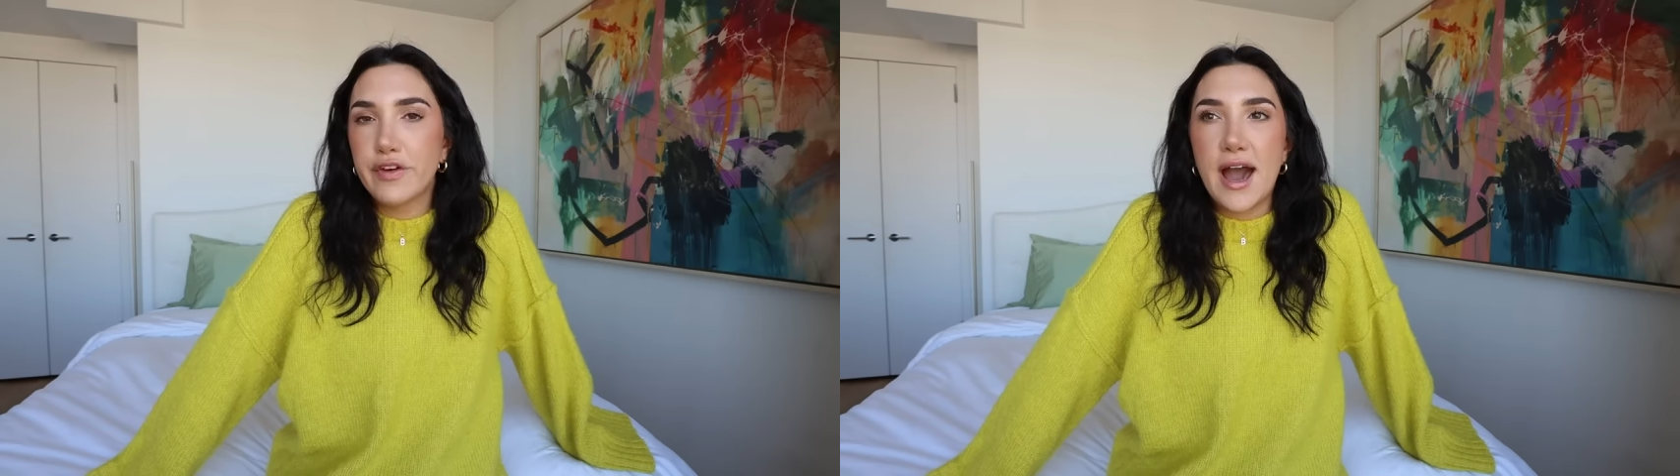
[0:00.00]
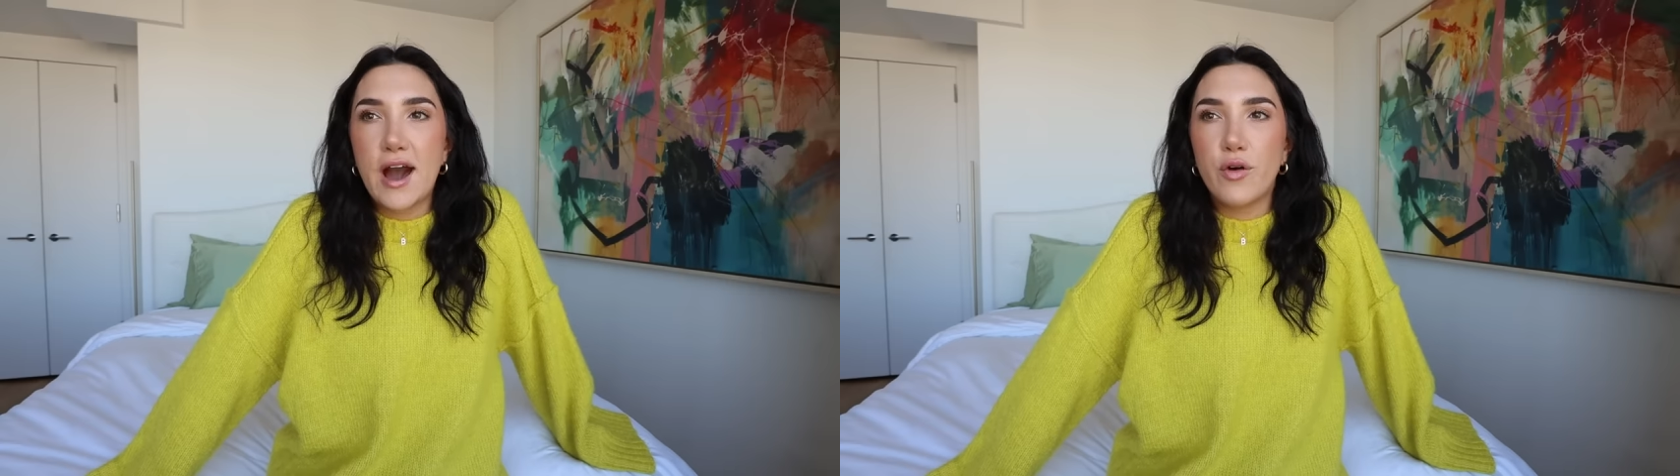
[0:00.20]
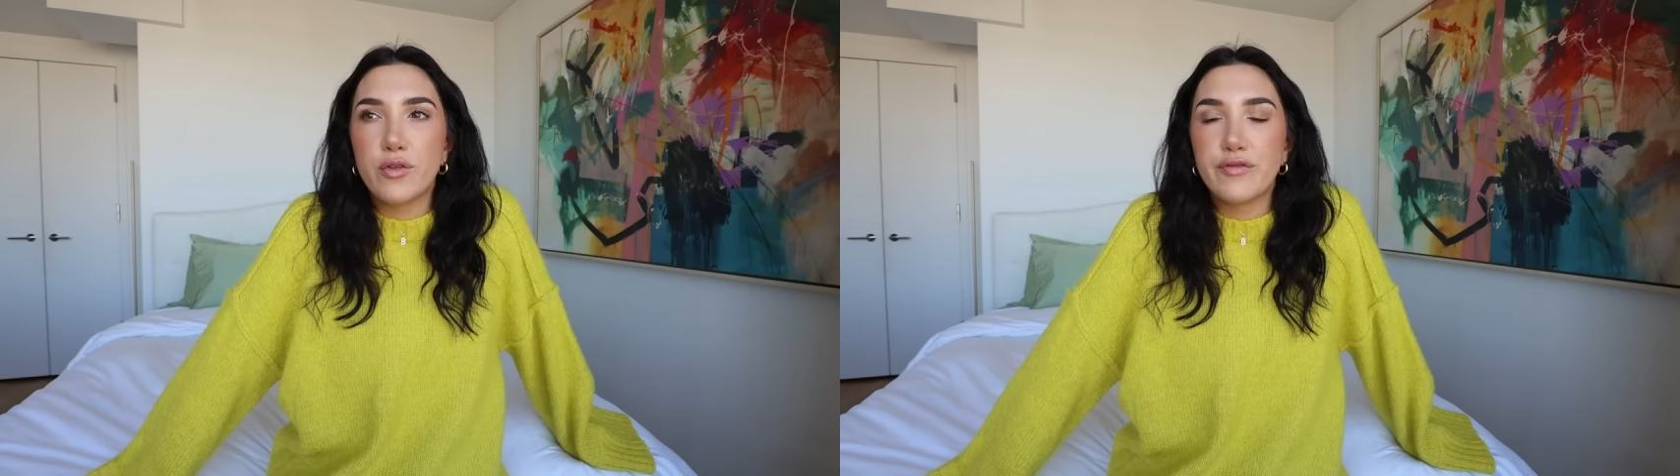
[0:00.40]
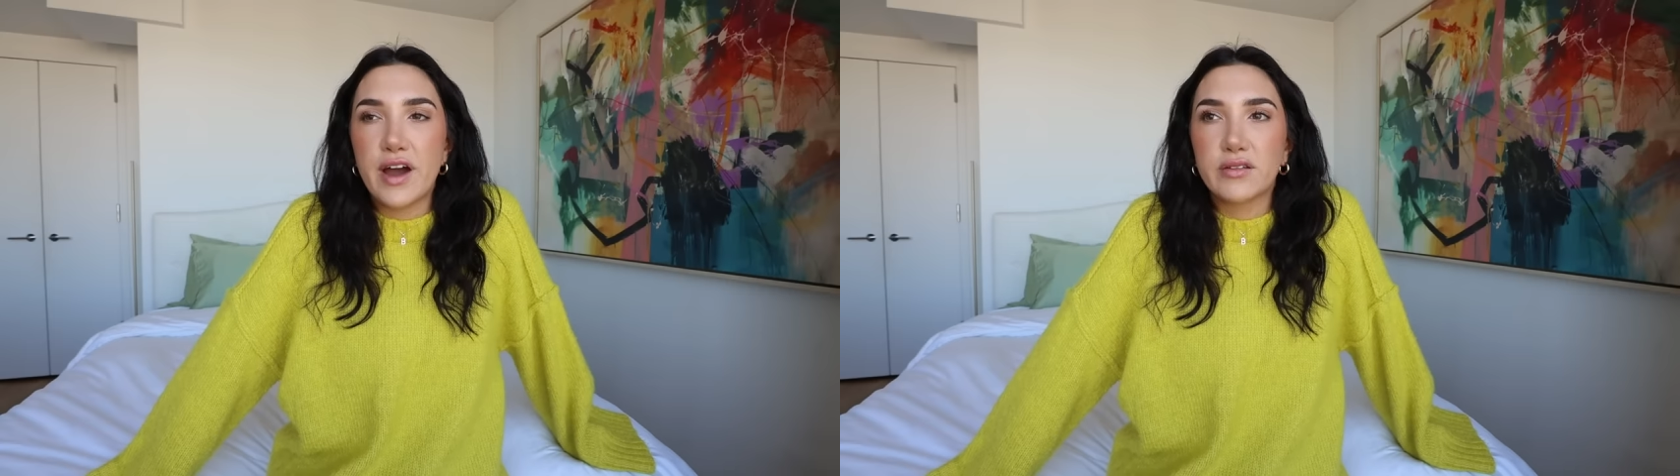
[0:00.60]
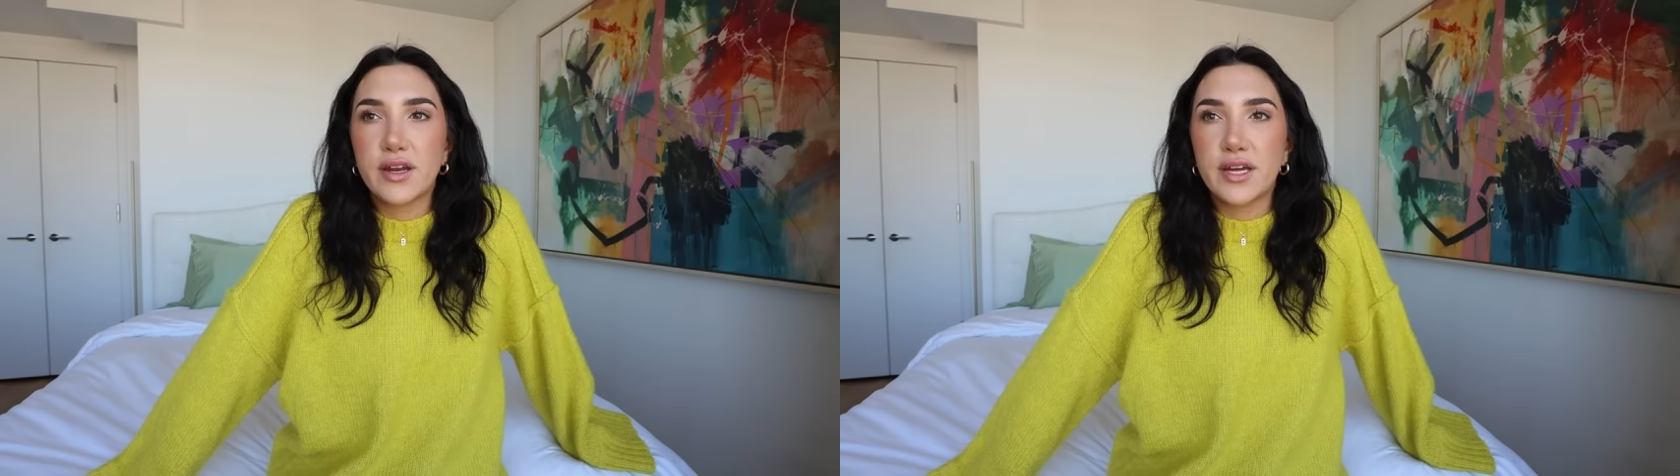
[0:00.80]
Now, the
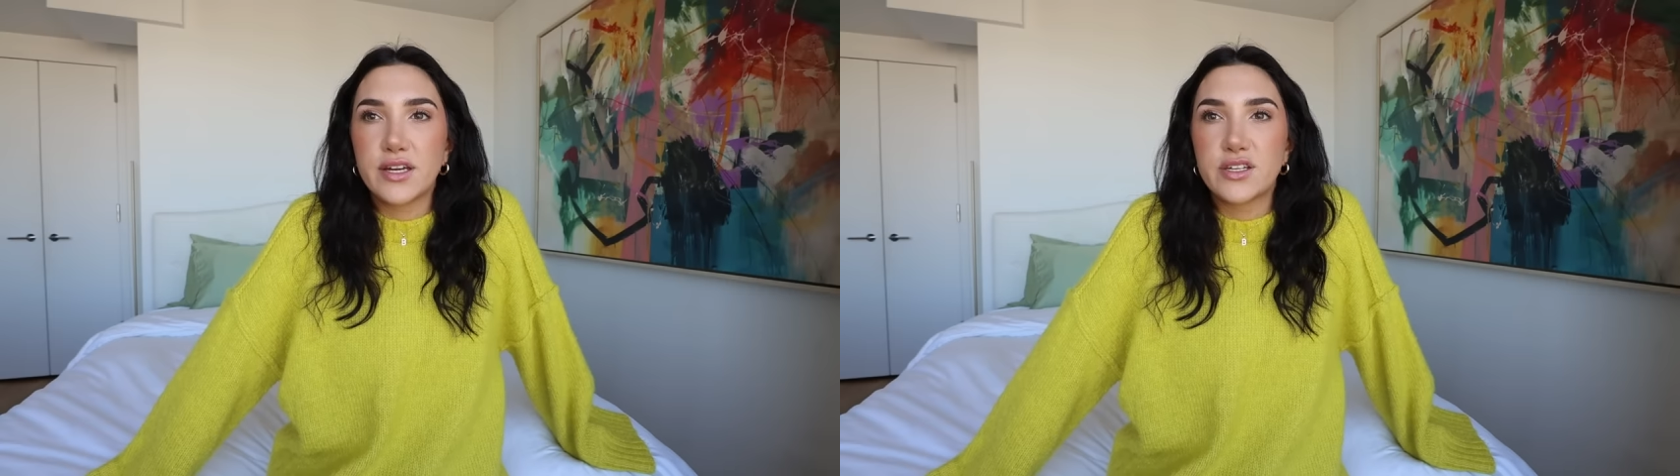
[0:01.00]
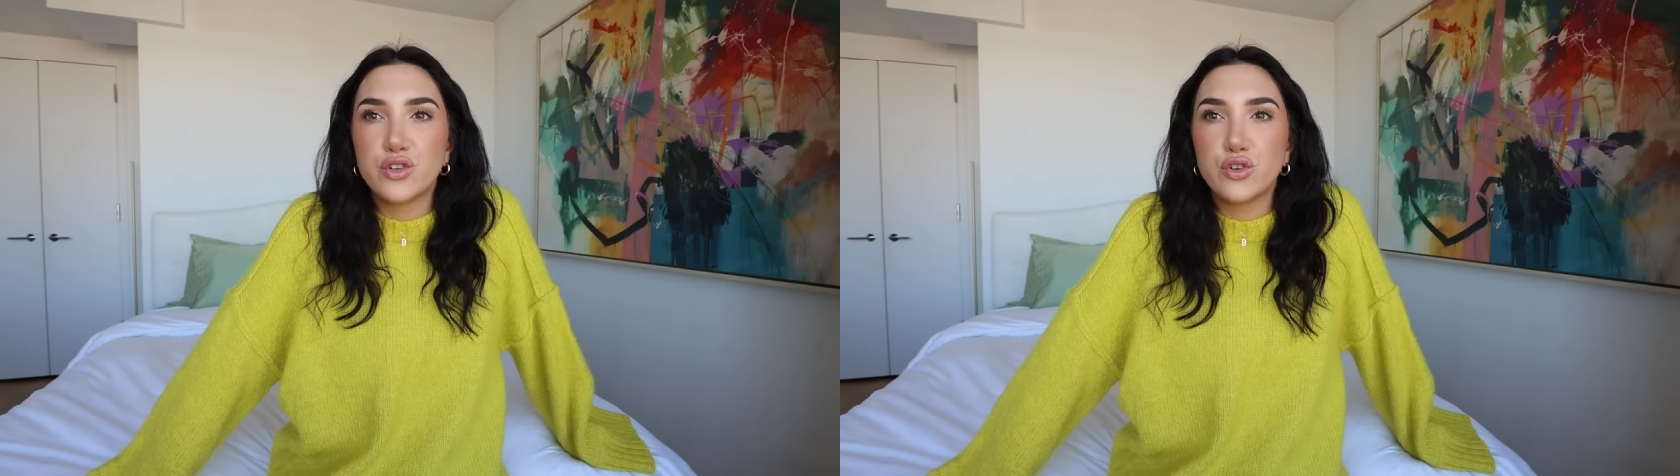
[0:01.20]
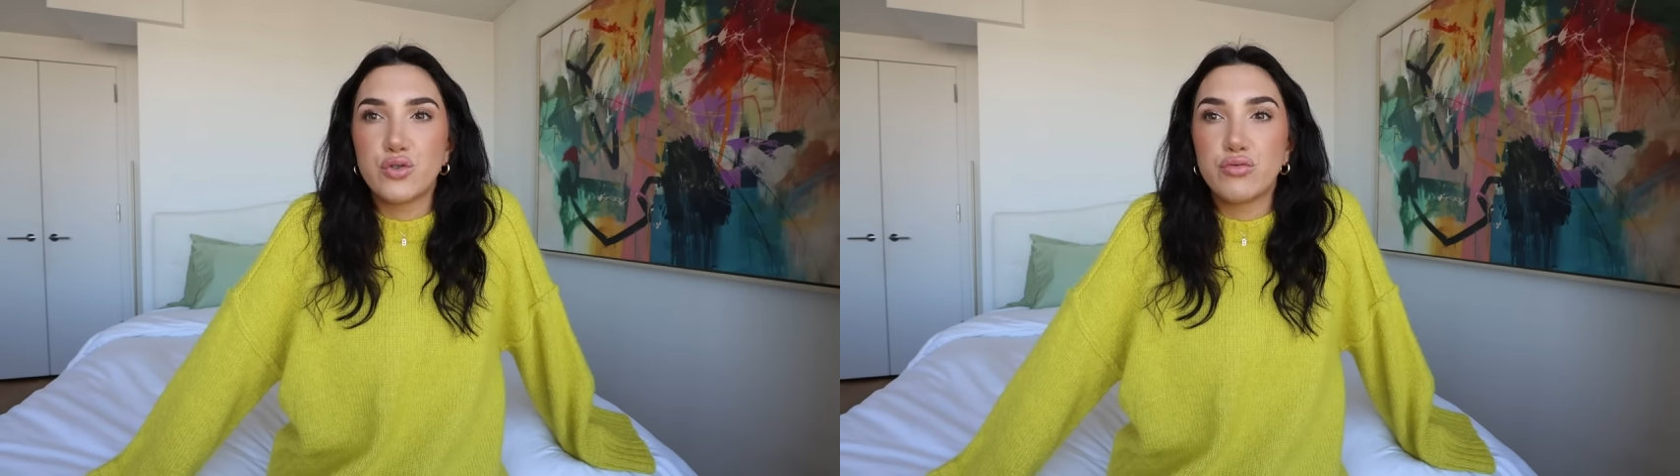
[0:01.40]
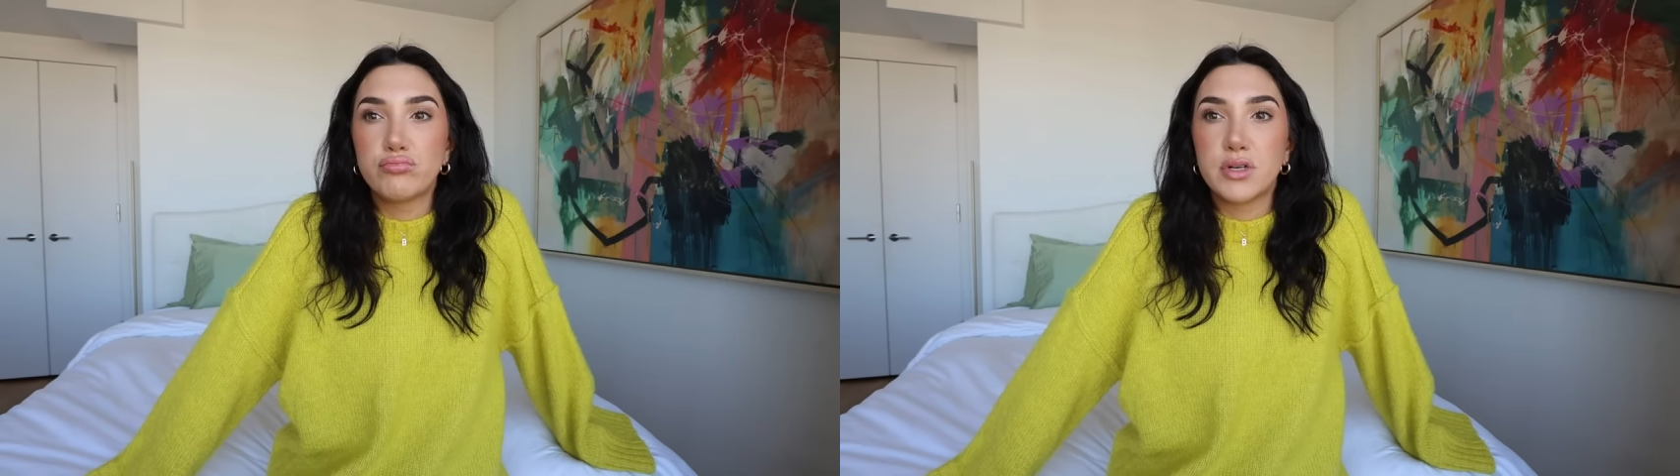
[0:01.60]
fact that I get to